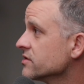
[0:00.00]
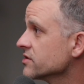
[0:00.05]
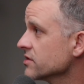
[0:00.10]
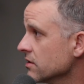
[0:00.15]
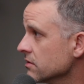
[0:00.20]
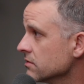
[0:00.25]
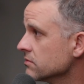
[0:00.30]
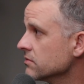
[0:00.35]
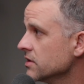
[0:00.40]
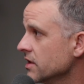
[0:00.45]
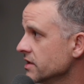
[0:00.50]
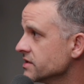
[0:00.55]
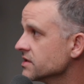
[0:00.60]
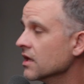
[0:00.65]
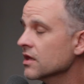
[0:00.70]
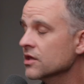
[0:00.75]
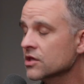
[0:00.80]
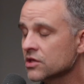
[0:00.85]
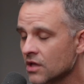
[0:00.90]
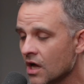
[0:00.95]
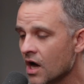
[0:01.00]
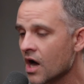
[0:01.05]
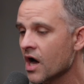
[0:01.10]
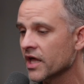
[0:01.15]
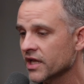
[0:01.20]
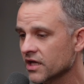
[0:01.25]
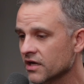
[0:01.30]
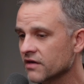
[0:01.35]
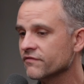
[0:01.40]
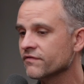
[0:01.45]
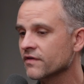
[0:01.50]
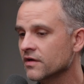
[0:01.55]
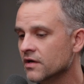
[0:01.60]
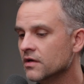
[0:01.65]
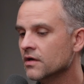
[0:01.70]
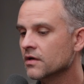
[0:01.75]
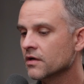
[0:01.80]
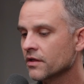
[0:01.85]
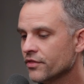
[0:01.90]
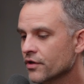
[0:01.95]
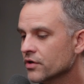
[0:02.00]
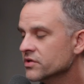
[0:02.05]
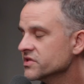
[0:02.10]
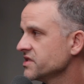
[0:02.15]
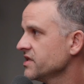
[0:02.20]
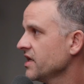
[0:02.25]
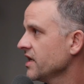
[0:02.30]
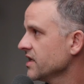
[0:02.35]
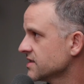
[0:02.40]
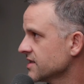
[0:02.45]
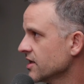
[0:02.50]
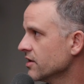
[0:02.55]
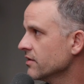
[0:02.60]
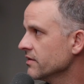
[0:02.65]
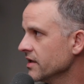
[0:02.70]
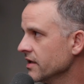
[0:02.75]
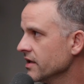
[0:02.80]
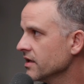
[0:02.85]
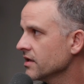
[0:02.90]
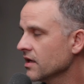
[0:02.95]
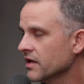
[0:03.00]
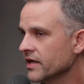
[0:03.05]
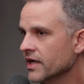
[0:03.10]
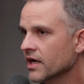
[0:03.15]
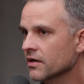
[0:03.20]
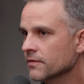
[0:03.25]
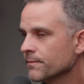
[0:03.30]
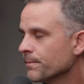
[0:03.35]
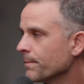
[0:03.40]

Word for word: So really? it's a lot of those things that are getting cut out.